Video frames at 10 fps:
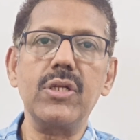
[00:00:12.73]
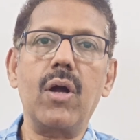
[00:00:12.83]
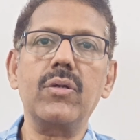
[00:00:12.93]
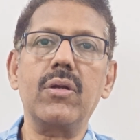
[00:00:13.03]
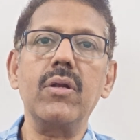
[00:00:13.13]

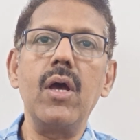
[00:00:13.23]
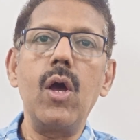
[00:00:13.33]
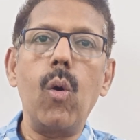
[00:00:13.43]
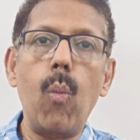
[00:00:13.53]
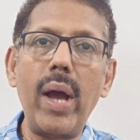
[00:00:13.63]
Dr.
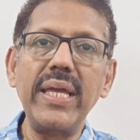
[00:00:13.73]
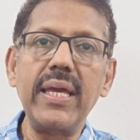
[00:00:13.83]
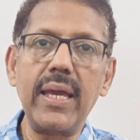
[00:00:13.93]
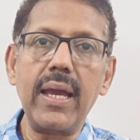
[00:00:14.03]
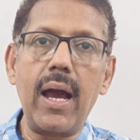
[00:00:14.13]

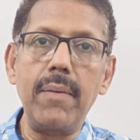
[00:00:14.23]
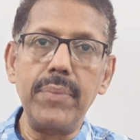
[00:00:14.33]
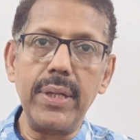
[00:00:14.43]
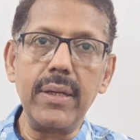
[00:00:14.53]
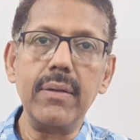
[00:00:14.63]
Y.K.
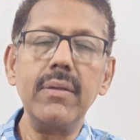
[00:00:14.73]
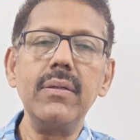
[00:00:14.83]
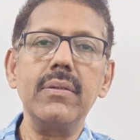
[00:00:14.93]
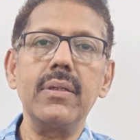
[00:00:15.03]
Amdekar.